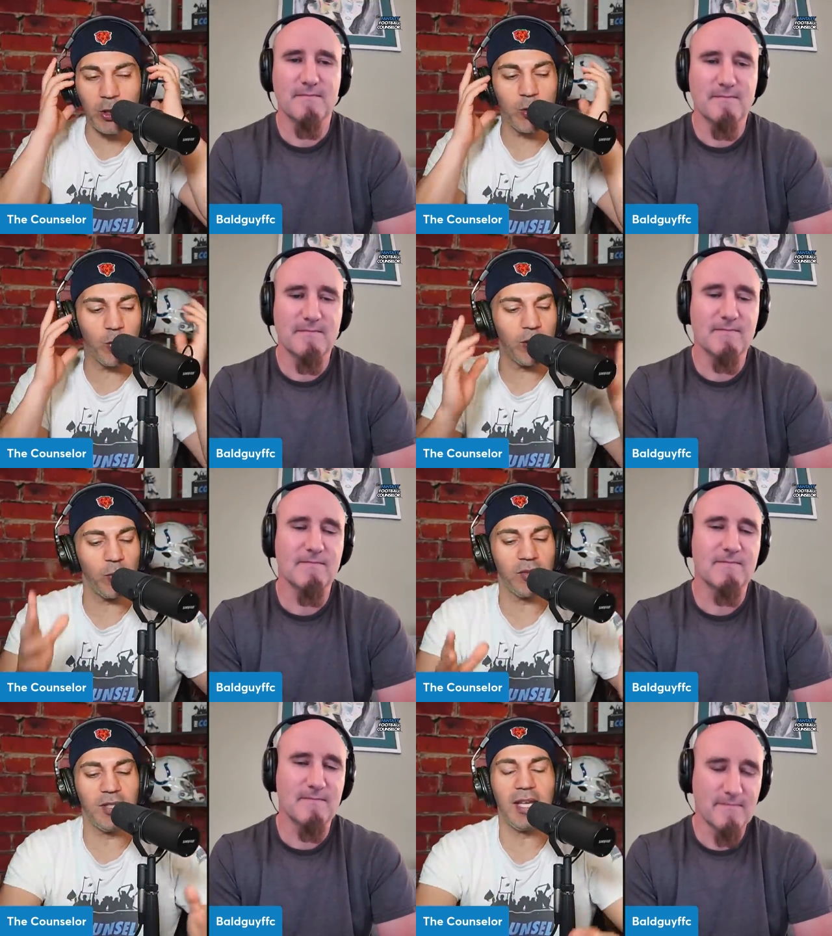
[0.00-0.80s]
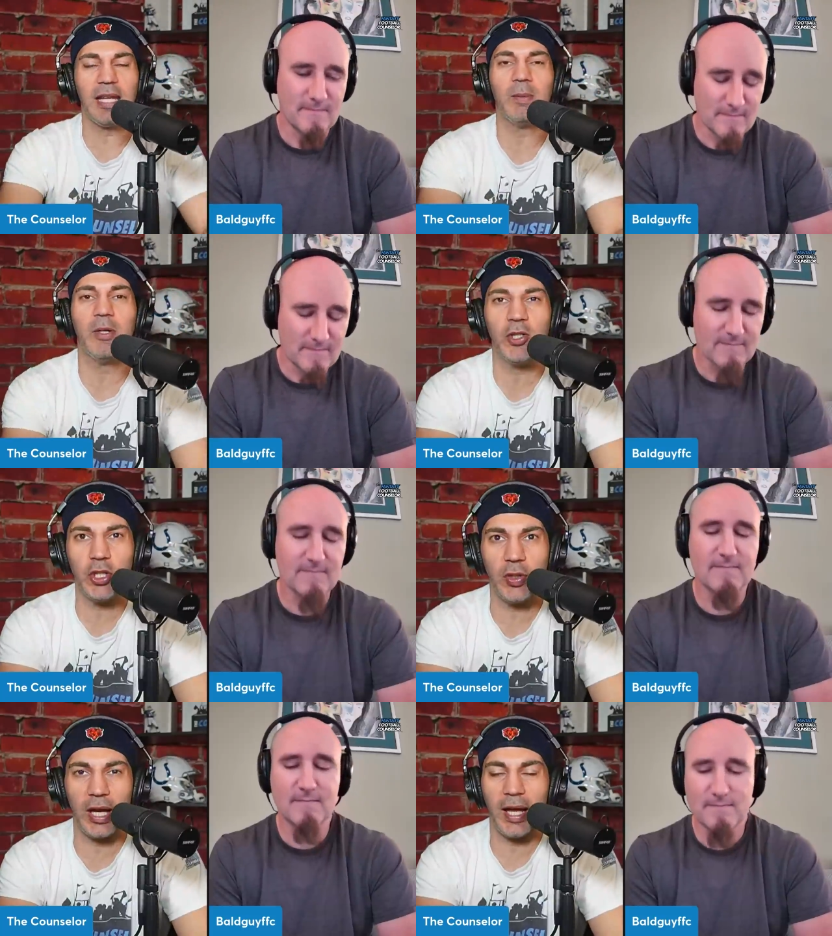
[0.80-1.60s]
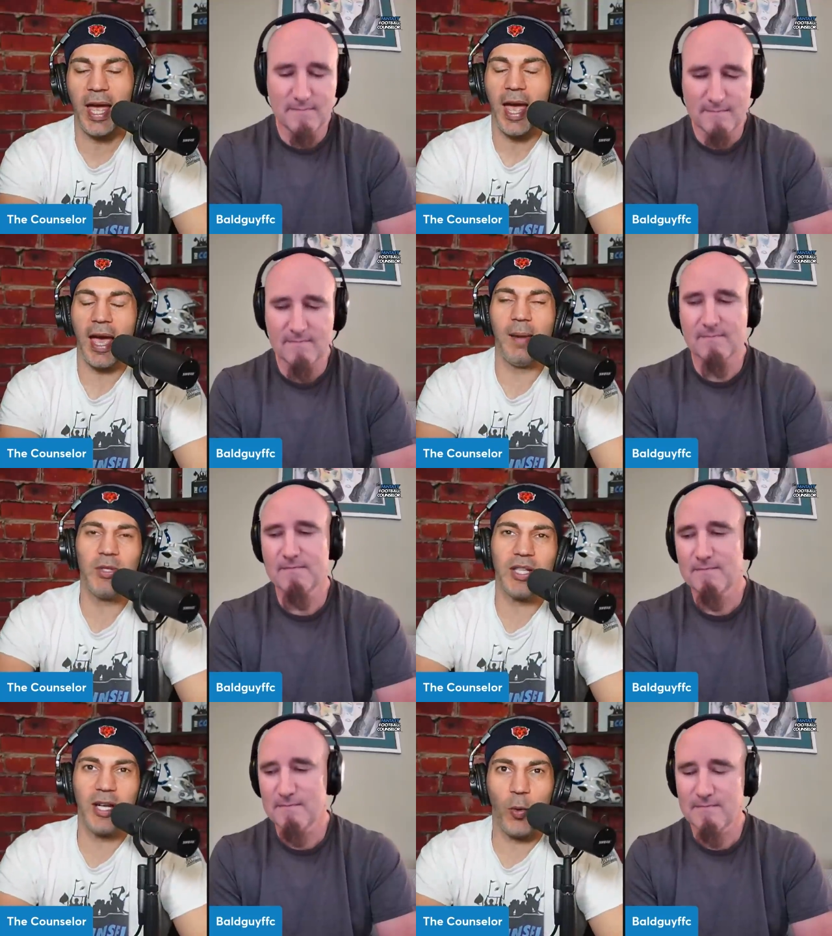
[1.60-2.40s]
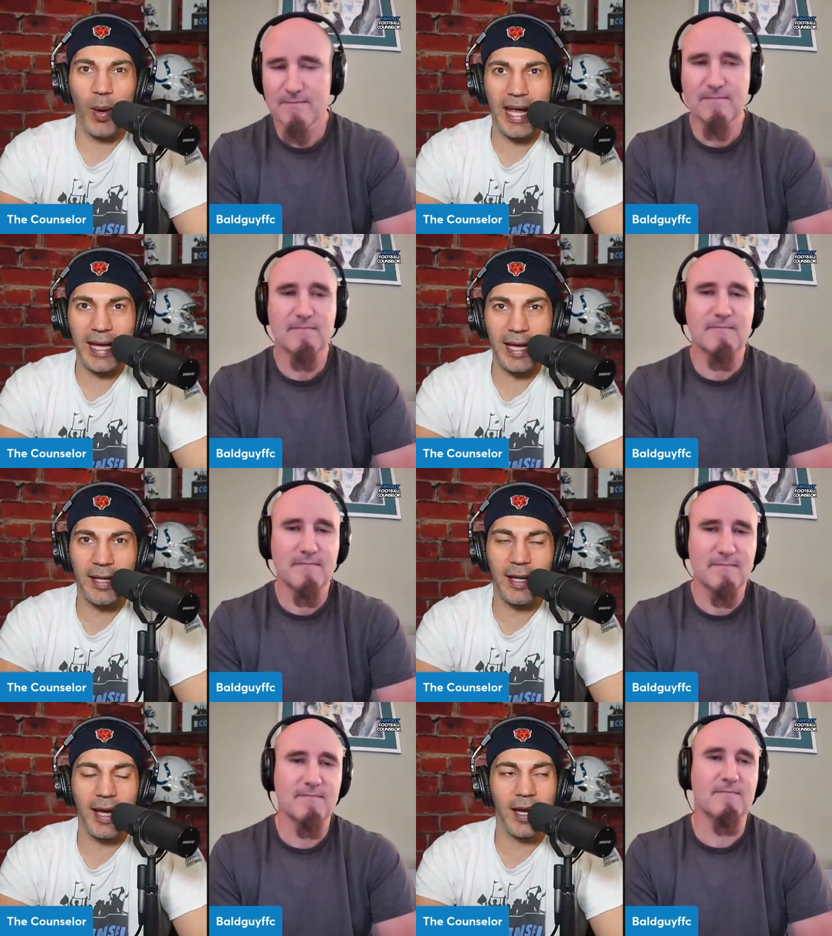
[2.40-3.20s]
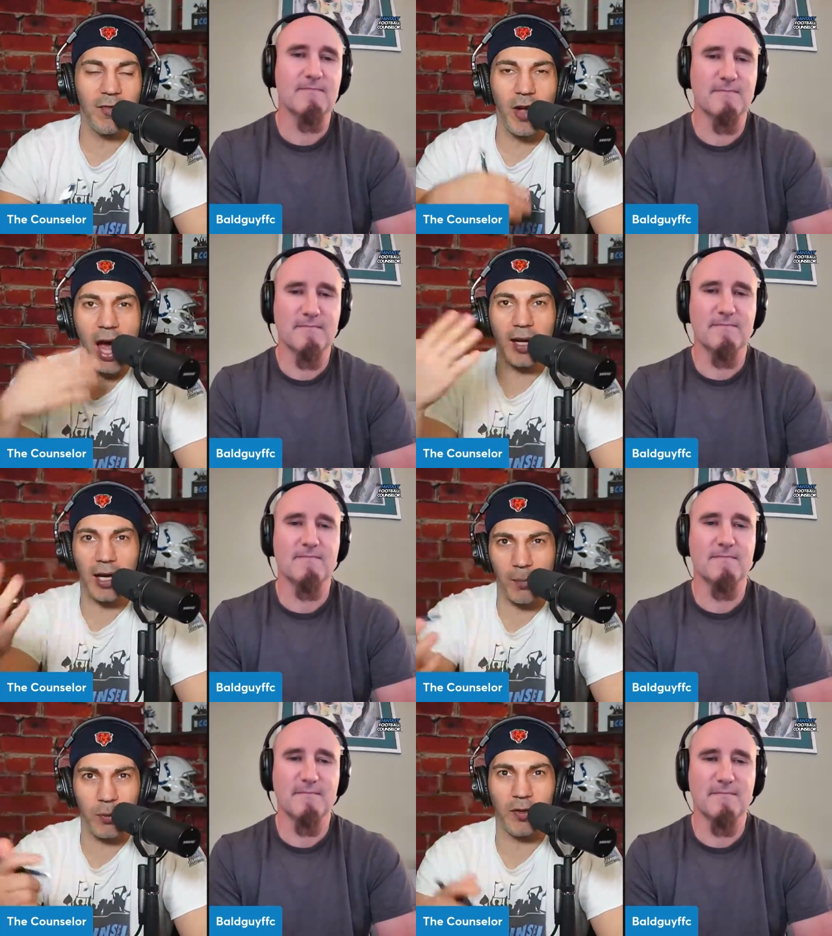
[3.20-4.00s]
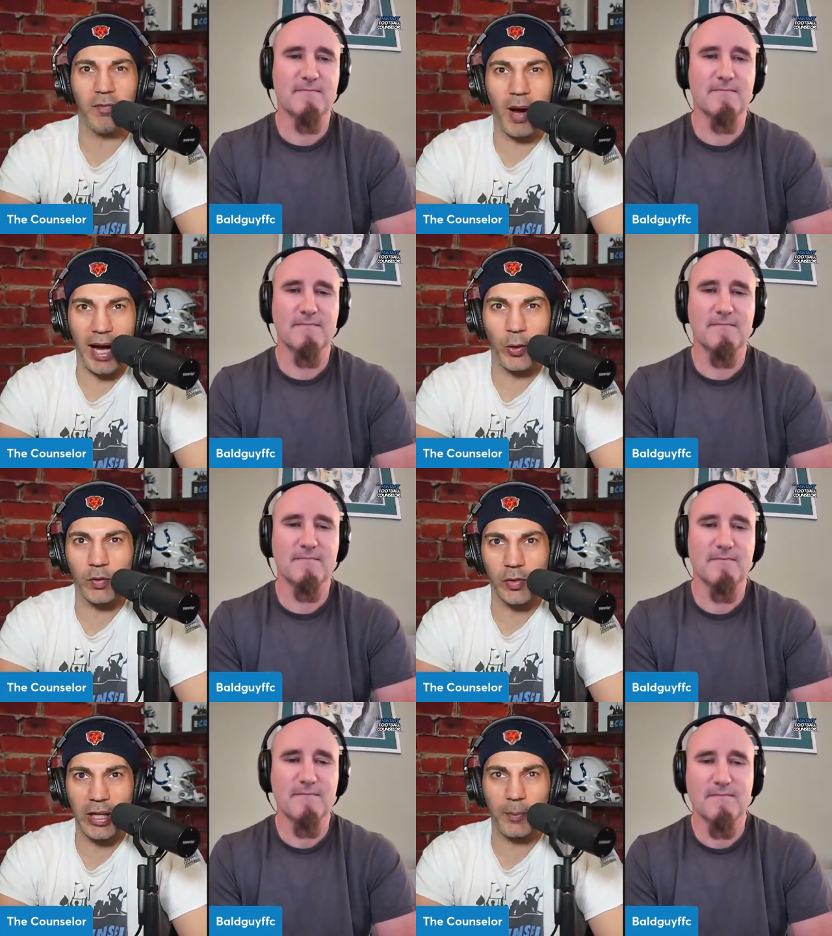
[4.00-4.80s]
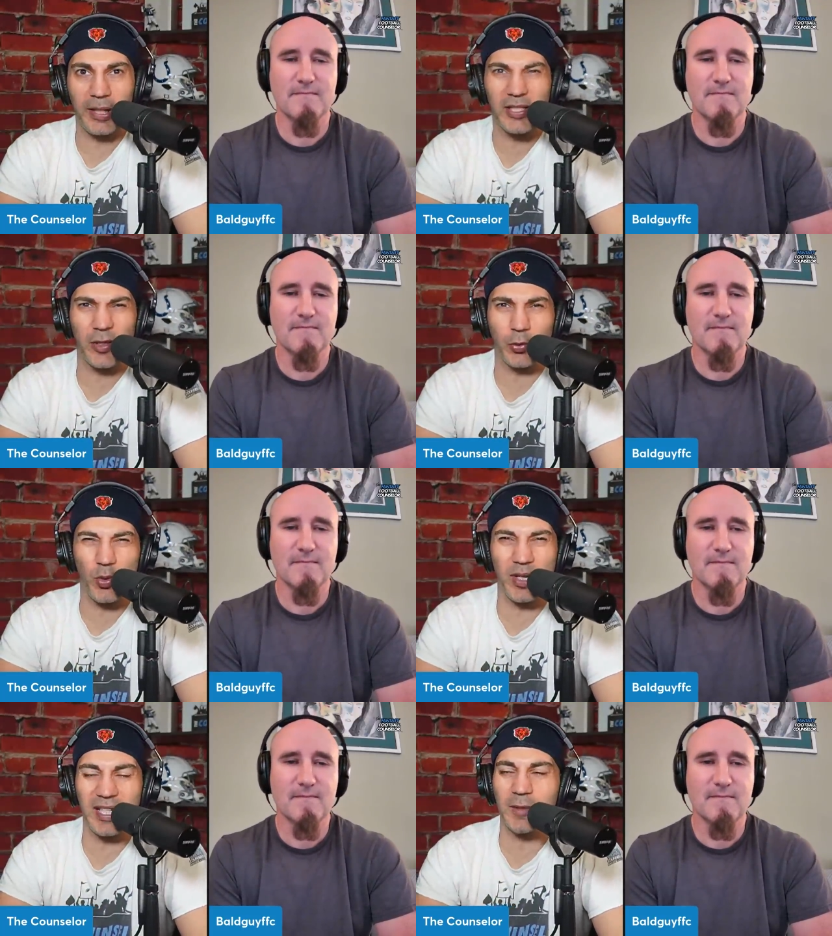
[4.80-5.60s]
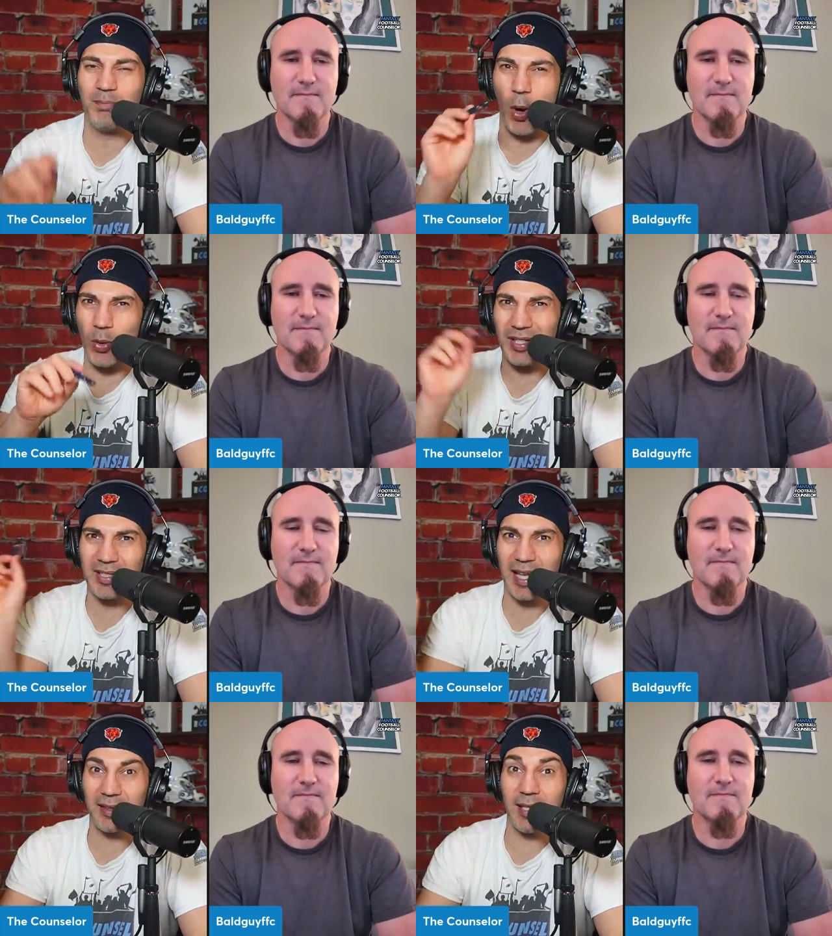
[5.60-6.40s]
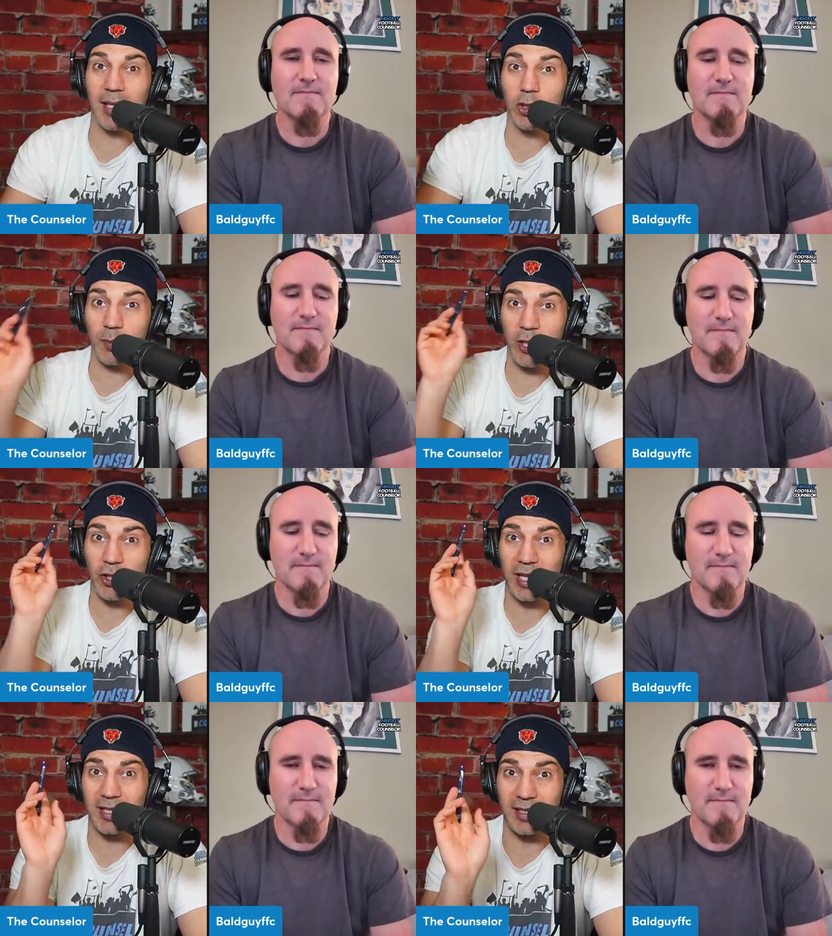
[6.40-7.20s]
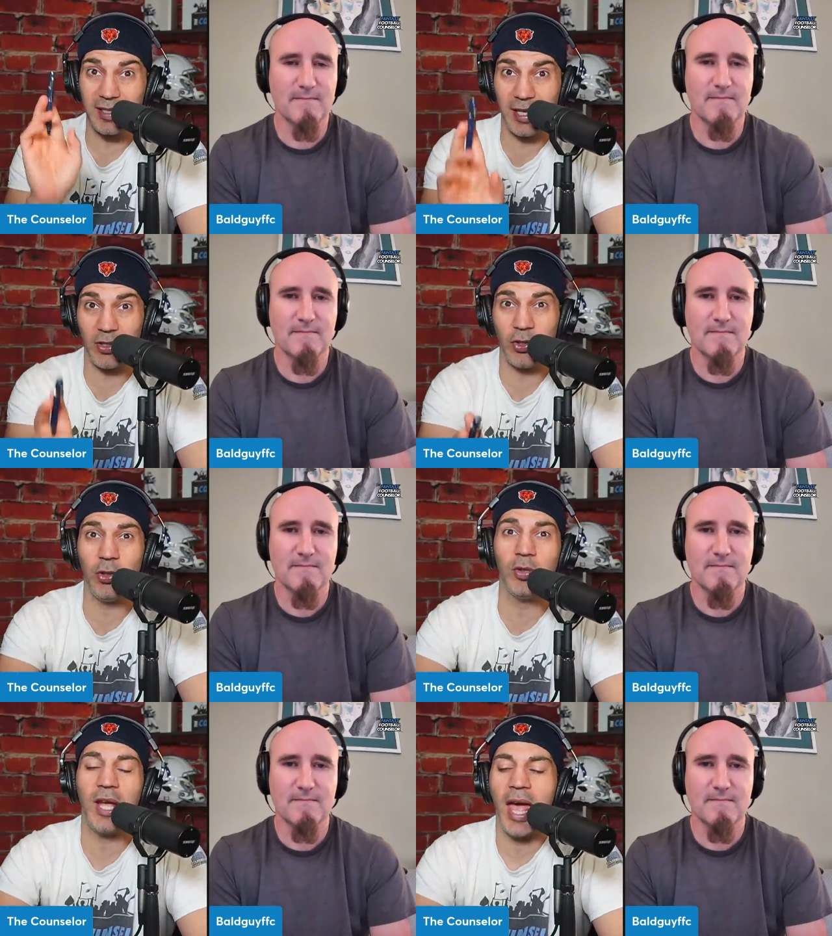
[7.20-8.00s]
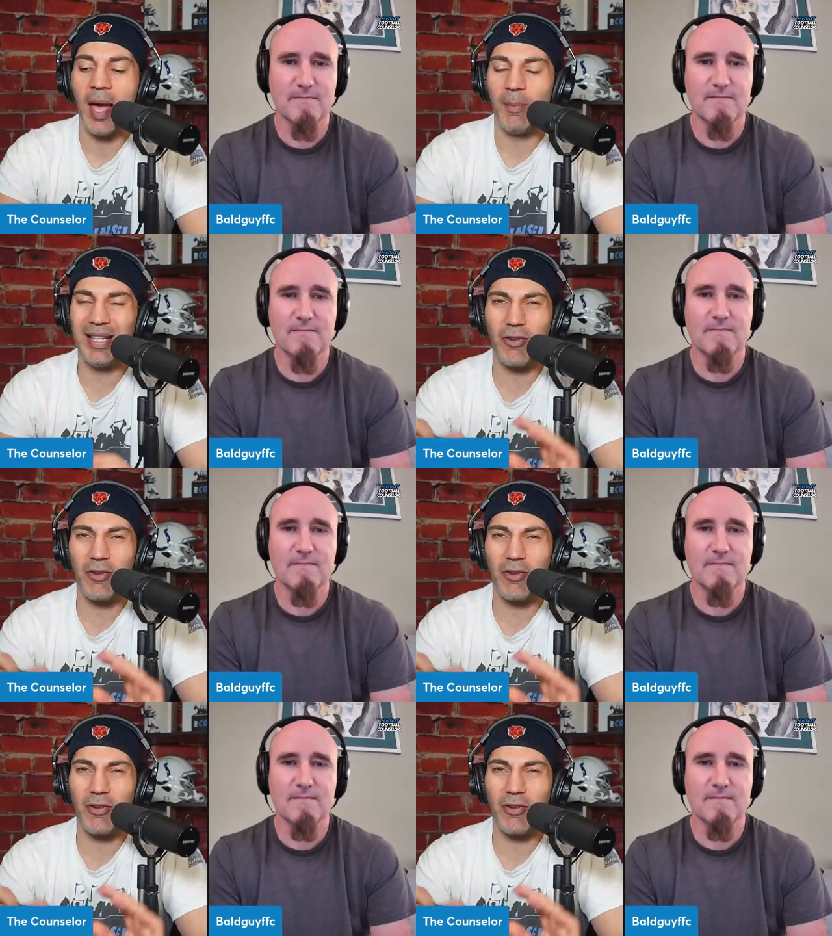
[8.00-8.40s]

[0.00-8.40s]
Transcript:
Speaker 1: We're, we're thinking about you, and I, I'm just going to weigh in, and I've got a couple of my overrated players I'll throw in as bonuses at the end, so make sure you guys stay tuned, but it's